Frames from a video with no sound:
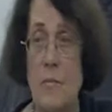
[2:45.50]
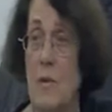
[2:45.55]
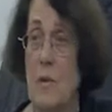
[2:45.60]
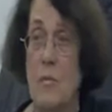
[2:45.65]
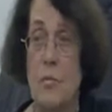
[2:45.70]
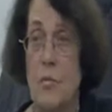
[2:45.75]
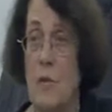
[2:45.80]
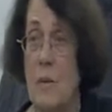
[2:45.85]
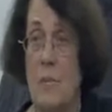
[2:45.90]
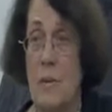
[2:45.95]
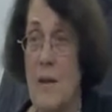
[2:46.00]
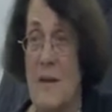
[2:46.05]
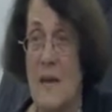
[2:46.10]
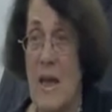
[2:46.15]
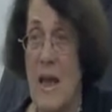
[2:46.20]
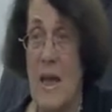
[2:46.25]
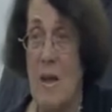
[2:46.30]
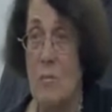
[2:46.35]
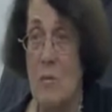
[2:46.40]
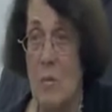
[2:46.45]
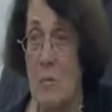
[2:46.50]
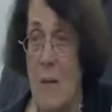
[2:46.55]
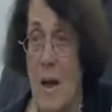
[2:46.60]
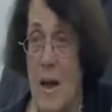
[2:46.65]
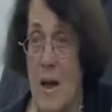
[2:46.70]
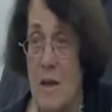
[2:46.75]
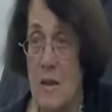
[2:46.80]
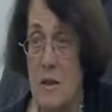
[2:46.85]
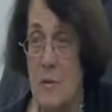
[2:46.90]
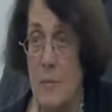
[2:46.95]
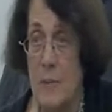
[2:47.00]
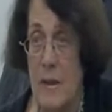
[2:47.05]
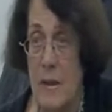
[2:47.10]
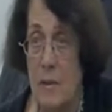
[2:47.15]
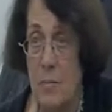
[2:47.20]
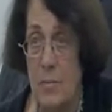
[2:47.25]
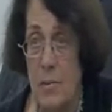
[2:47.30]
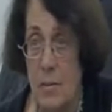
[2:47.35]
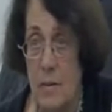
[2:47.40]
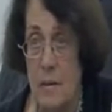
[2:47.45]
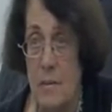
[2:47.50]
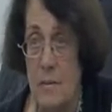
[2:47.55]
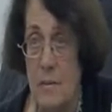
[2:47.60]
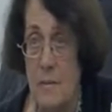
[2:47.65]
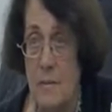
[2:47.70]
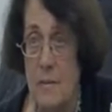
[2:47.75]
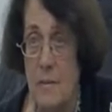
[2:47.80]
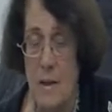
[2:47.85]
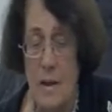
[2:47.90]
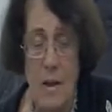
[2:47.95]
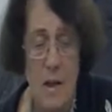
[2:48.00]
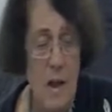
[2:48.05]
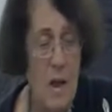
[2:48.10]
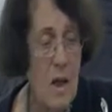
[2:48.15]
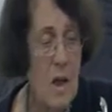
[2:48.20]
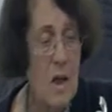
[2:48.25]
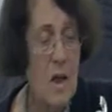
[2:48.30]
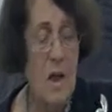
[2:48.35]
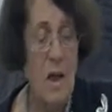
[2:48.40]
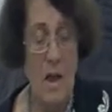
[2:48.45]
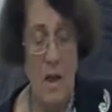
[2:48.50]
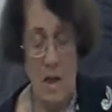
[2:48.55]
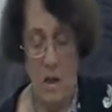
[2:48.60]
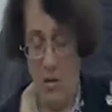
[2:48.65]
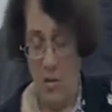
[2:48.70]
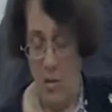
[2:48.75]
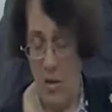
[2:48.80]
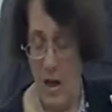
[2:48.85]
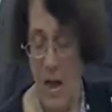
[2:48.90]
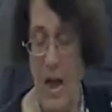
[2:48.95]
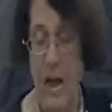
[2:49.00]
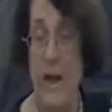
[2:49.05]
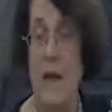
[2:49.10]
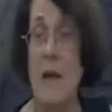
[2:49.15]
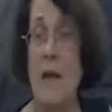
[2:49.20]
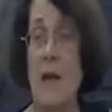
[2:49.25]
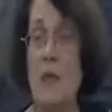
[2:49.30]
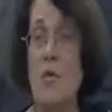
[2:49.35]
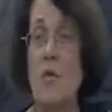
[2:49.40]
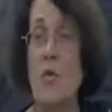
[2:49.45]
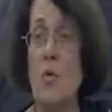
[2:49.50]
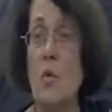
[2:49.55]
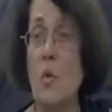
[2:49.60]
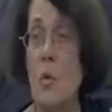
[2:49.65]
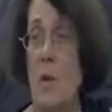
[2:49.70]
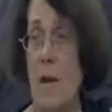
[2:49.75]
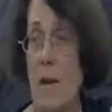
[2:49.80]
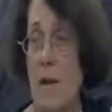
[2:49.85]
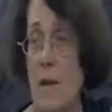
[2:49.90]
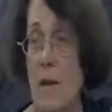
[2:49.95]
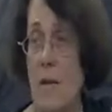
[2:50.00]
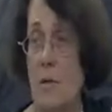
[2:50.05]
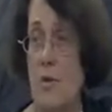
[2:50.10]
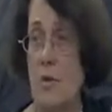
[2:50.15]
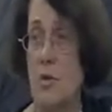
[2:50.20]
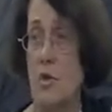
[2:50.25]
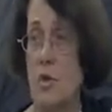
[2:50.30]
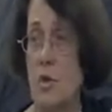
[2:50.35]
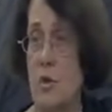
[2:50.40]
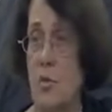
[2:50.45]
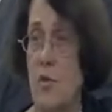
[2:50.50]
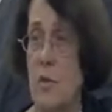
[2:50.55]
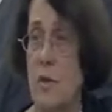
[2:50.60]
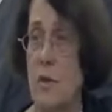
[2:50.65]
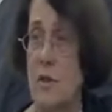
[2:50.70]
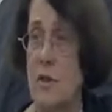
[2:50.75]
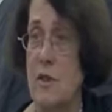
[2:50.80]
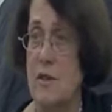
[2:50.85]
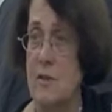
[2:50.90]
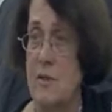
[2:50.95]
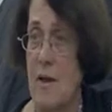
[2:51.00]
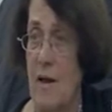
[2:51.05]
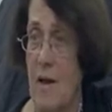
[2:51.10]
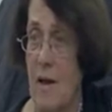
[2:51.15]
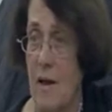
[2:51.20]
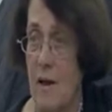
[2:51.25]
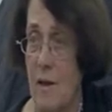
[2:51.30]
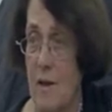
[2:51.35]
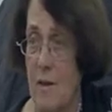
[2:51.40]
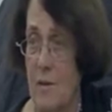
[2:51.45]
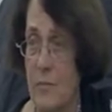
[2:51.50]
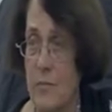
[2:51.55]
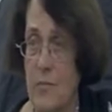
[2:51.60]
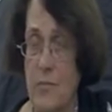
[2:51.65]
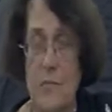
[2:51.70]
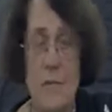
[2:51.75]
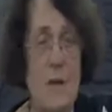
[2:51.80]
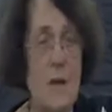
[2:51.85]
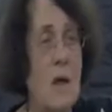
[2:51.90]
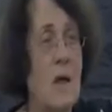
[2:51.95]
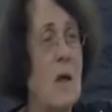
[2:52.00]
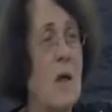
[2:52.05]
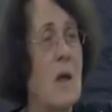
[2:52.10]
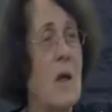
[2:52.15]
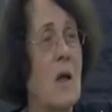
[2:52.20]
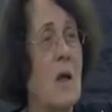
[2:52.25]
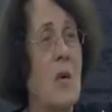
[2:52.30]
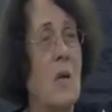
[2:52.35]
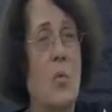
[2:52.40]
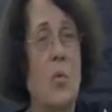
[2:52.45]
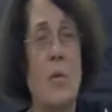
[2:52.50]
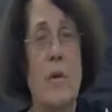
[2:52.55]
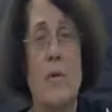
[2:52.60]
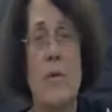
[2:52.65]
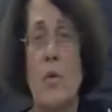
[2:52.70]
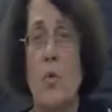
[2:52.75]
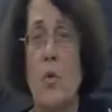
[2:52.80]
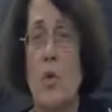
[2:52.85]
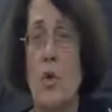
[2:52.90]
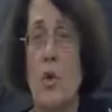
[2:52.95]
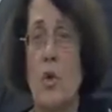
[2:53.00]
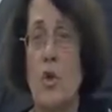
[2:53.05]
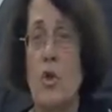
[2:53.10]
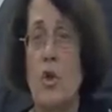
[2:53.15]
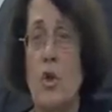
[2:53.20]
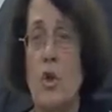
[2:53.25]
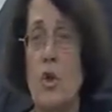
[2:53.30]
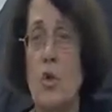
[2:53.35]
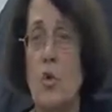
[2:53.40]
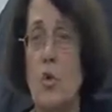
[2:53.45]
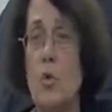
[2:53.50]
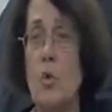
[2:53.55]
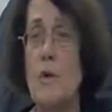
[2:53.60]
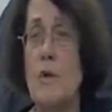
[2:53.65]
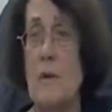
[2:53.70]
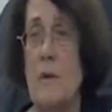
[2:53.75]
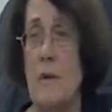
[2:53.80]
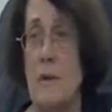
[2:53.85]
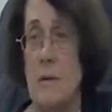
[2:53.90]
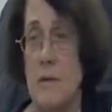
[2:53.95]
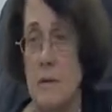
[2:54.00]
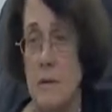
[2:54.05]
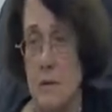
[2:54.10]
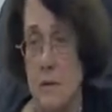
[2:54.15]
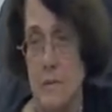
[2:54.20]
But we became a marked people. I had to wear the Jewish star with the word Jude